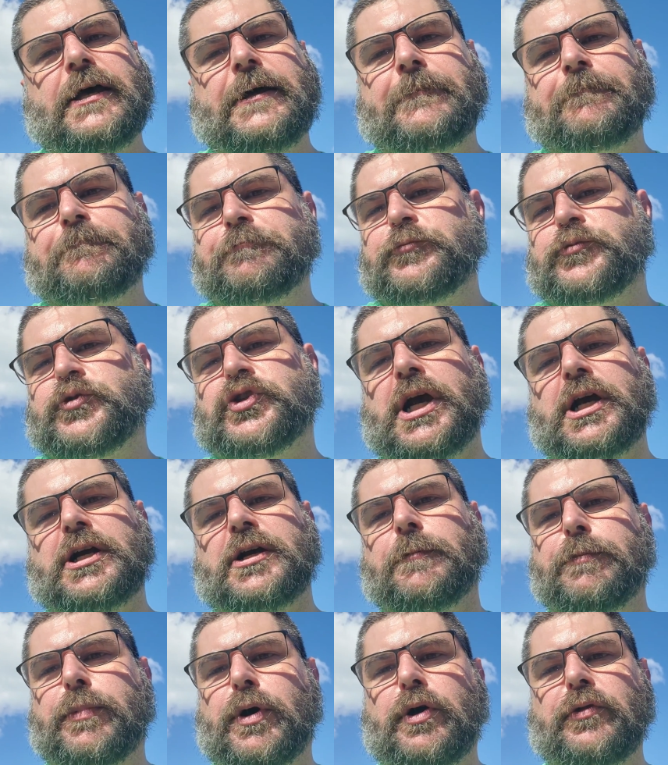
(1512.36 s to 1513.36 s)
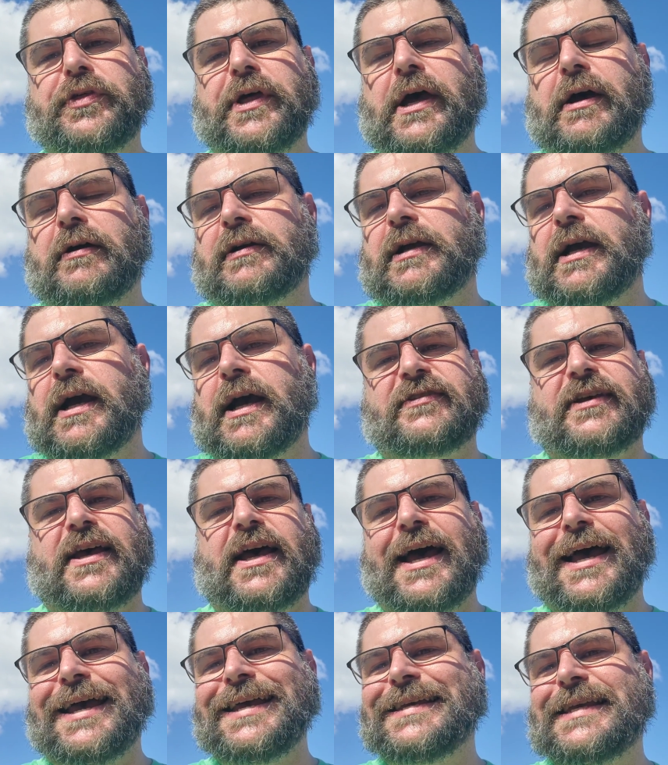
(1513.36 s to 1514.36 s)
Check them both out, guys.
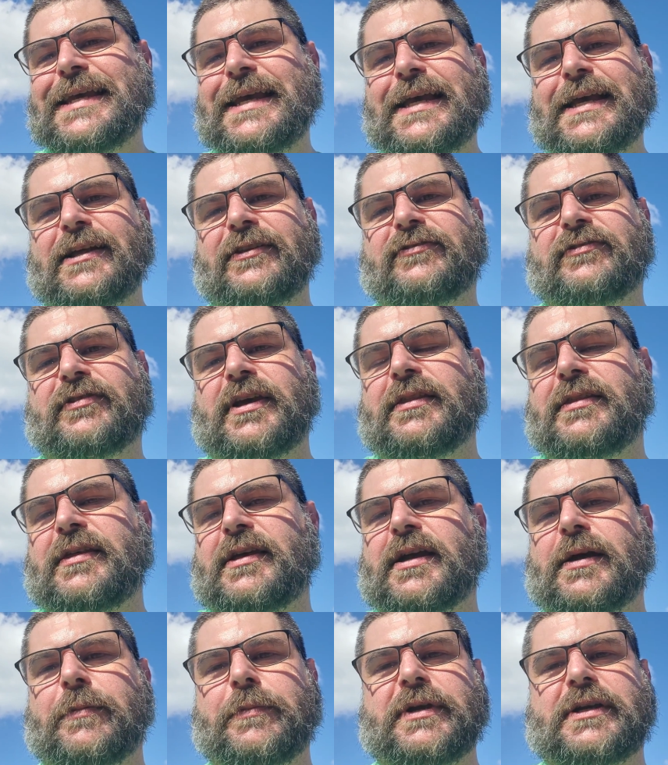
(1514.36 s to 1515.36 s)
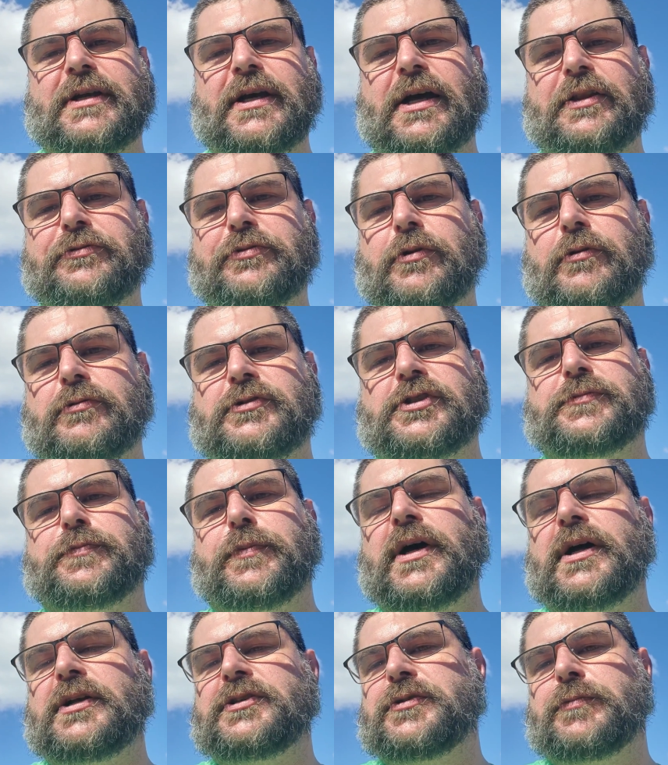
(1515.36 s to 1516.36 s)
I can't say anything. I mean, Cutthroat's a
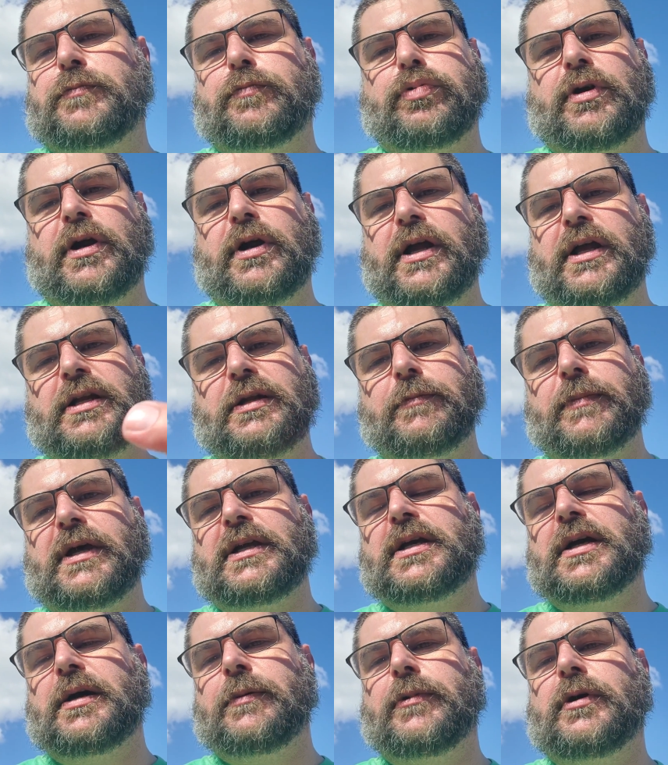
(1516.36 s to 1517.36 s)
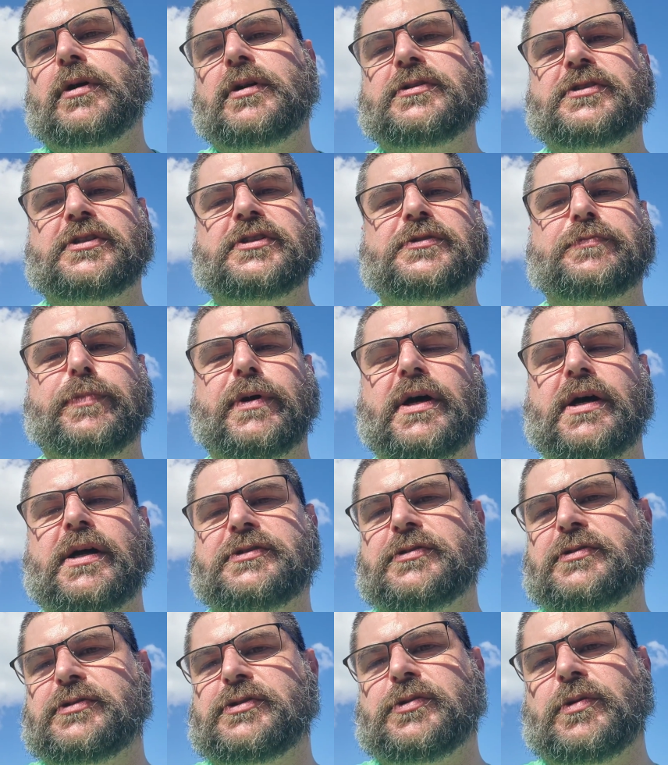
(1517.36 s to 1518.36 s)
sponsor. Brandon may come on as a
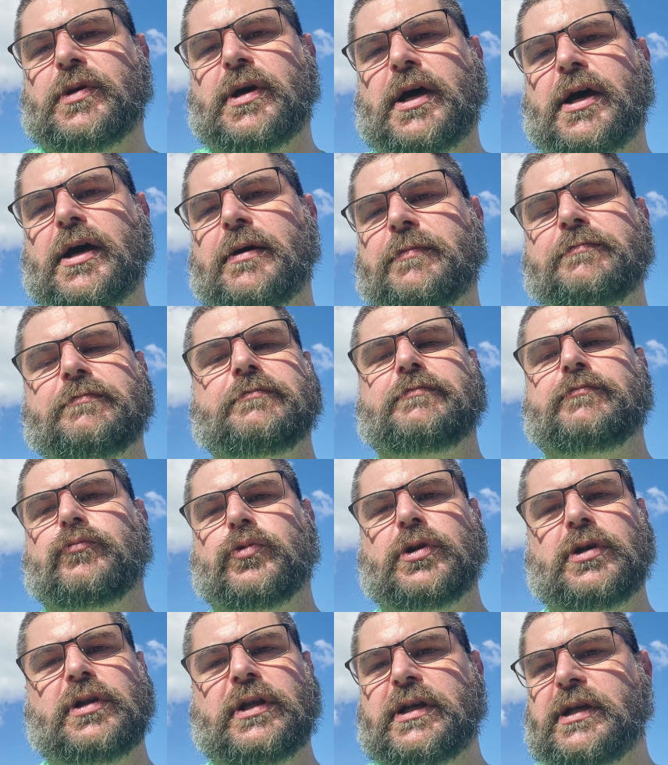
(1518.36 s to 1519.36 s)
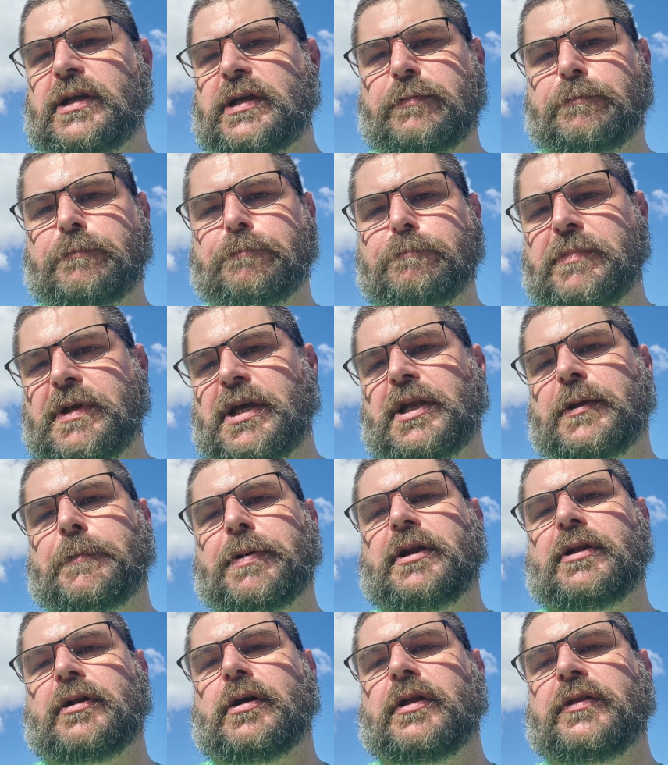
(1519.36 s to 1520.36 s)
sponsor, so I'm really
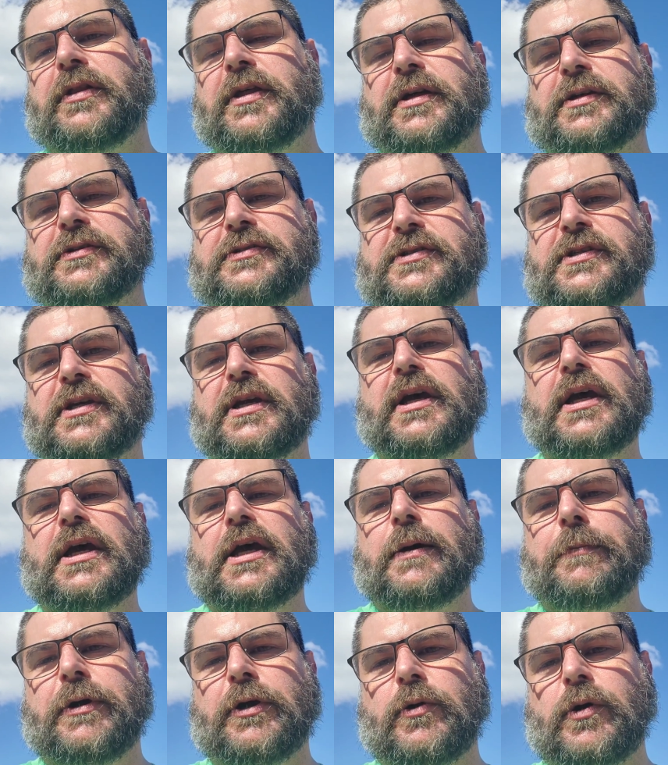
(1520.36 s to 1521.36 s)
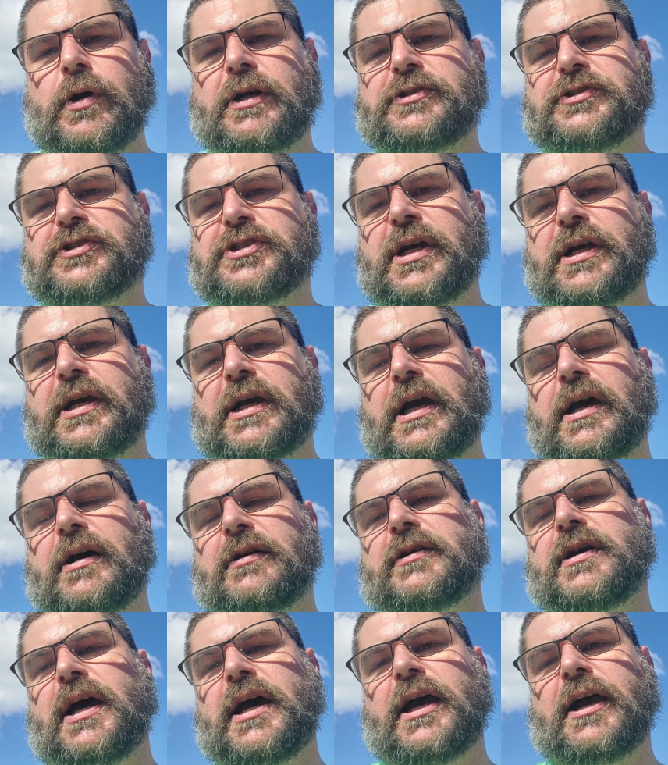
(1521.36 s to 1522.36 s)
independent on this. But go ahead and check out
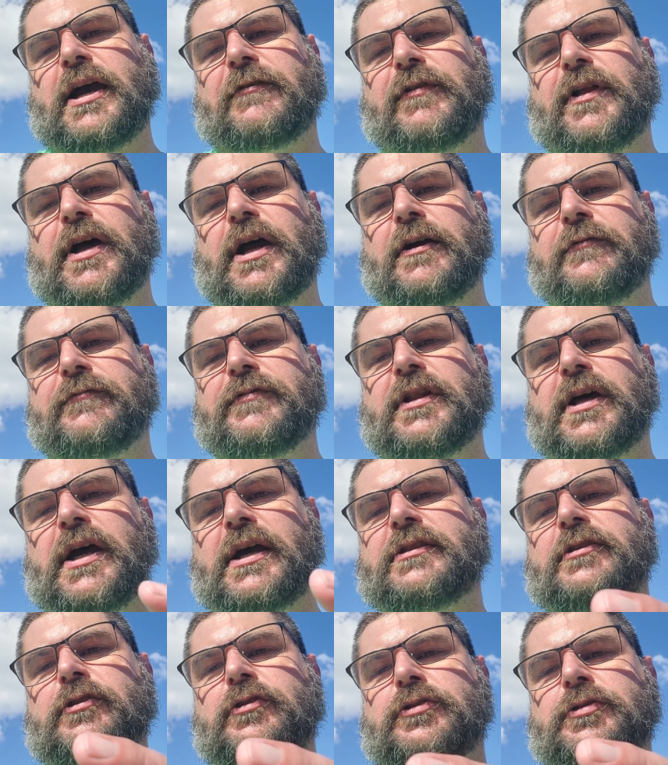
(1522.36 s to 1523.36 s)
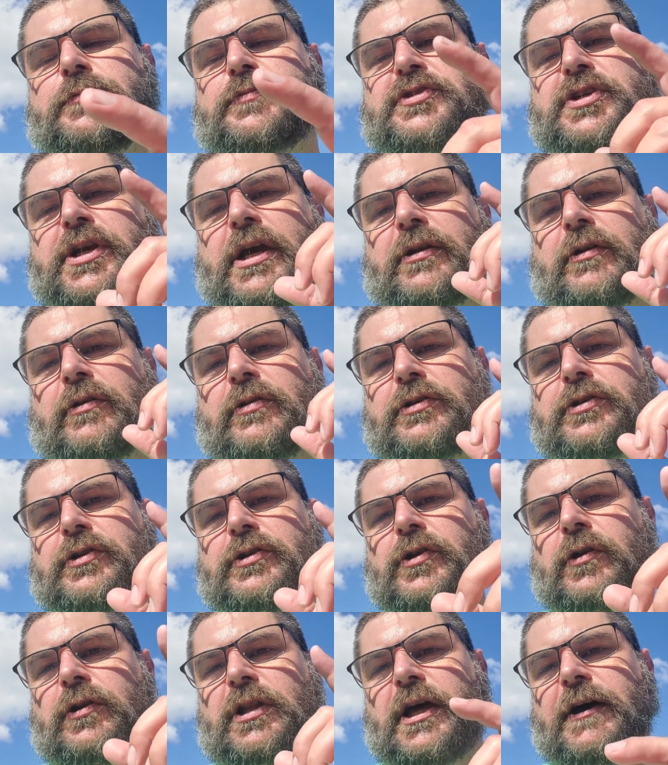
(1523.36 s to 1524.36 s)
Kayak Flyer. If you like the YouTube channel,
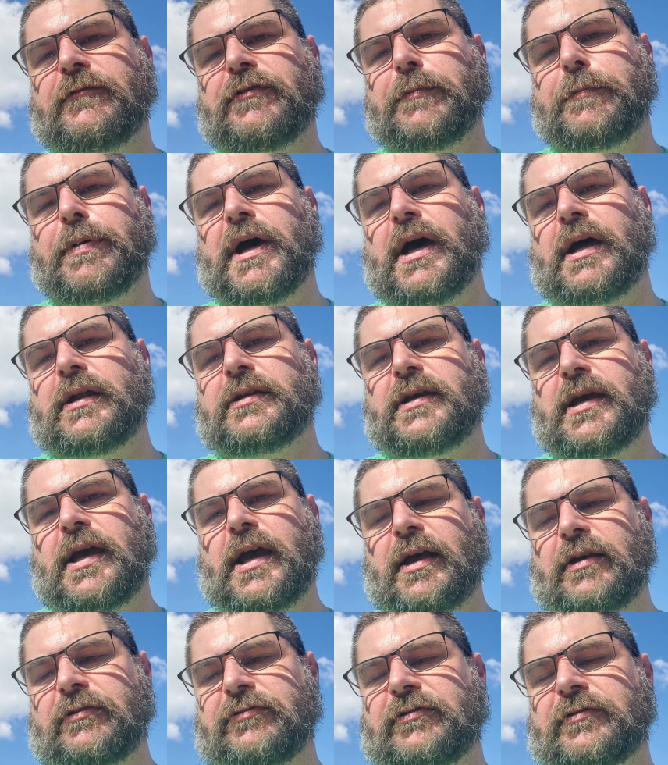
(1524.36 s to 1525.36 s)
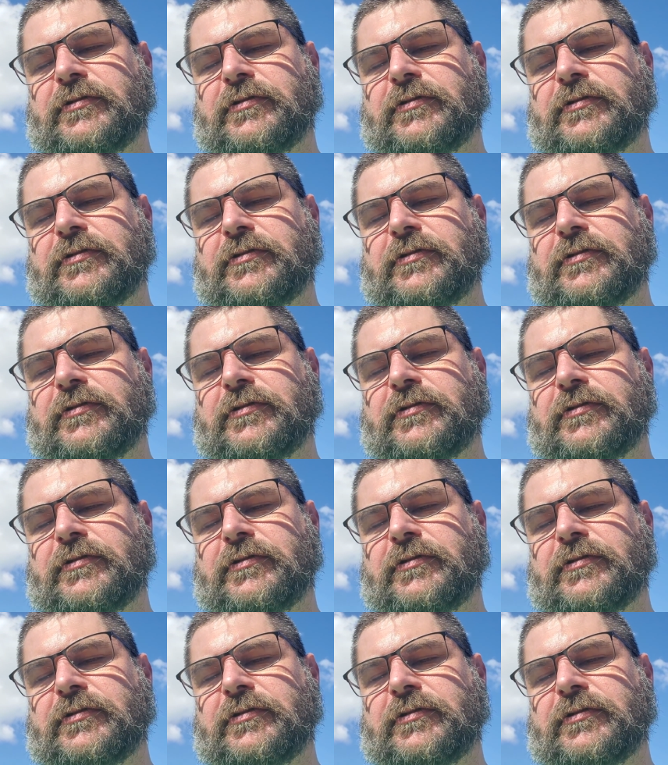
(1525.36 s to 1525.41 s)
you'll love the podcast.